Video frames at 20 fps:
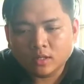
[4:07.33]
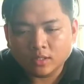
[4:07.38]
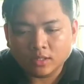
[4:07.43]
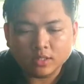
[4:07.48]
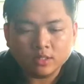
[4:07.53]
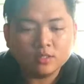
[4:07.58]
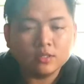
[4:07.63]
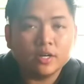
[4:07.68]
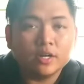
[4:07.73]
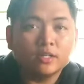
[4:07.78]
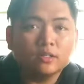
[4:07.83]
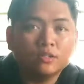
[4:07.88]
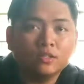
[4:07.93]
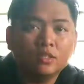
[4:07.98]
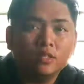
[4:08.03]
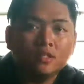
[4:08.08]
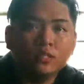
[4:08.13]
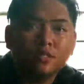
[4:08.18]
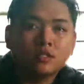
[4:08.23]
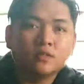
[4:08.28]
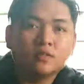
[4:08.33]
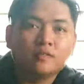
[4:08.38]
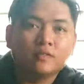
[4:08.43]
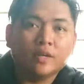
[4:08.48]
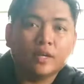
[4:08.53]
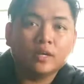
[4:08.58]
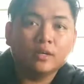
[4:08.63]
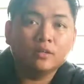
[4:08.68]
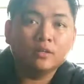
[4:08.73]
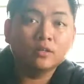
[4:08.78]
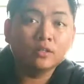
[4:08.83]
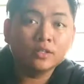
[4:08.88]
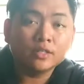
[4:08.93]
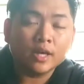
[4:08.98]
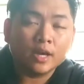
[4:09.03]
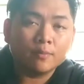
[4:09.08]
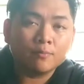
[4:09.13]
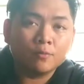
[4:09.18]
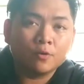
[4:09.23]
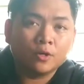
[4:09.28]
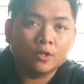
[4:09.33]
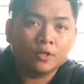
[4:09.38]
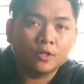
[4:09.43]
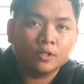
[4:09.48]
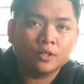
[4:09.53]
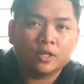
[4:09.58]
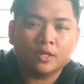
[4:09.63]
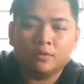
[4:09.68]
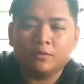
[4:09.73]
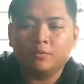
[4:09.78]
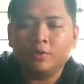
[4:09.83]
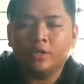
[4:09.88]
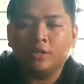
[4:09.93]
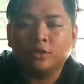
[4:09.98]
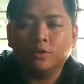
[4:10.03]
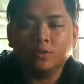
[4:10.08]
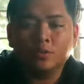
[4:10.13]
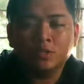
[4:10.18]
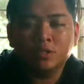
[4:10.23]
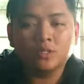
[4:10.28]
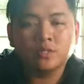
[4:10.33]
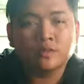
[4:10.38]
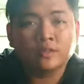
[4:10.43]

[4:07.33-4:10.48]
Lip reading: These are actually just regular tap water that we use